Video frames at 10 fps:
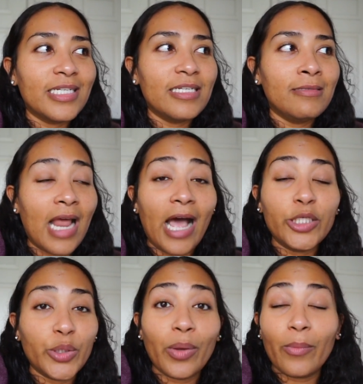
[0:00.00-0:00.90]
not
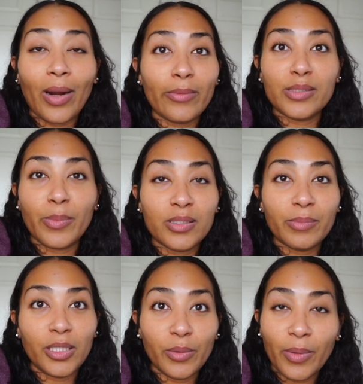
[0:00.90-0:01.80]
doing what I was supposed to
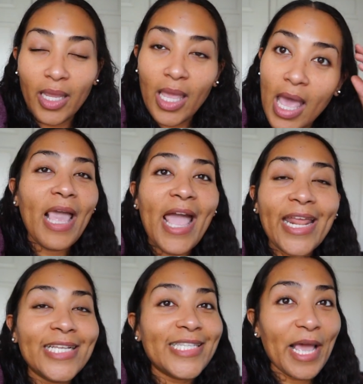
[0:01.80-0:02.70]
be doing. An
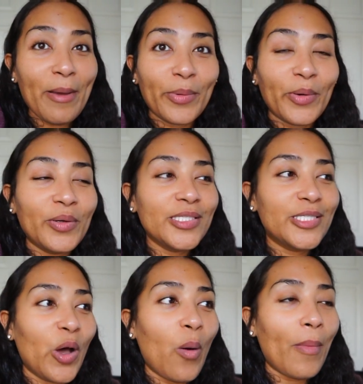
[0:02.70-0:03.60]
example,
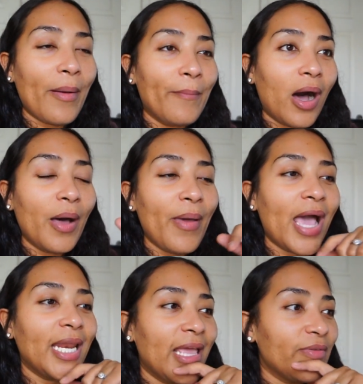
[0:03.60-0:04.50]
so my mom
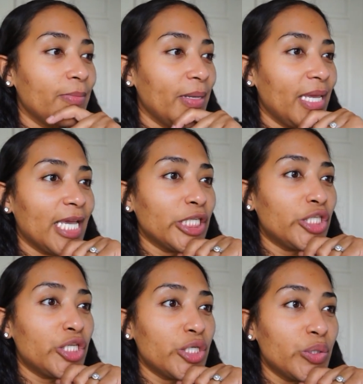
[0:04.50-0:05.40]
had given me
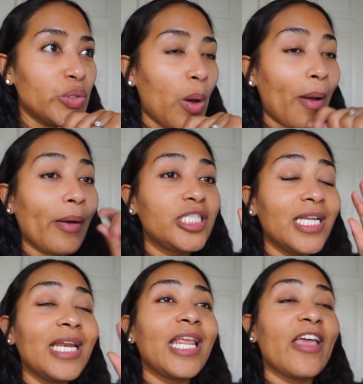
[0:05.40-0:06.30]
she
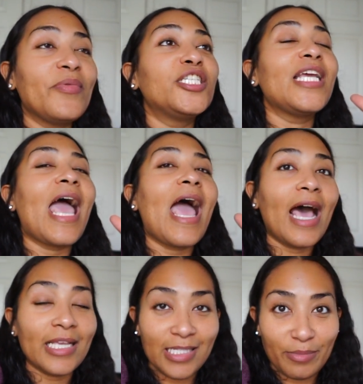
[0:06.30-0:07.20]

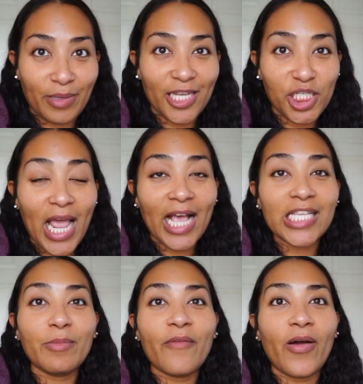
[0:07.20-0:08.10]
asked me
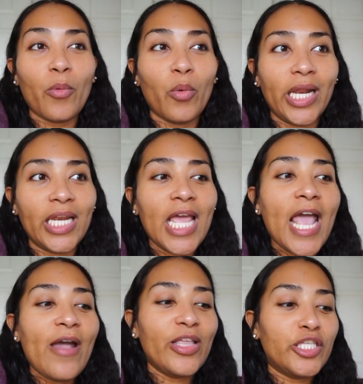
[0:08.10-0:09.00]
if I wanted
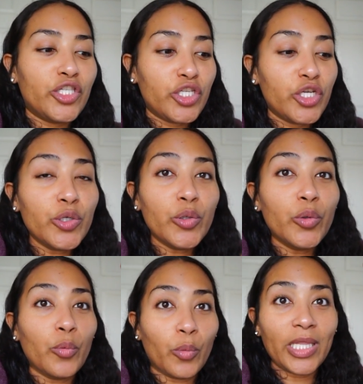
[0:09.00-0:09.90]
these 2
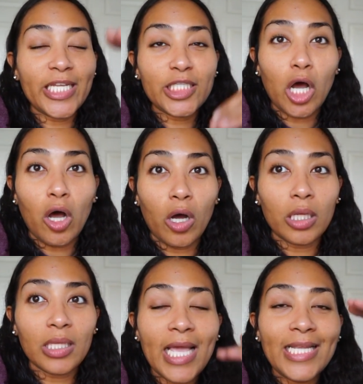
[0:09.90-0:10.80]
really
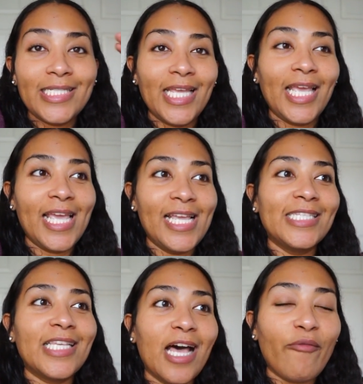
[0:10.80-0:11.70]
tall
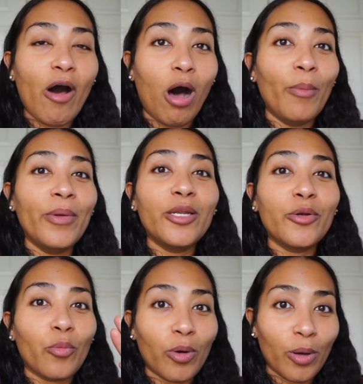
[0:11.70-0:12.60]
tins of almond
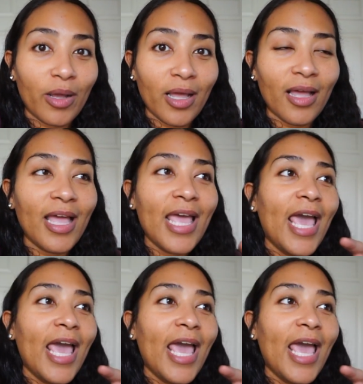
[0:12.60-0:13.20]
roca.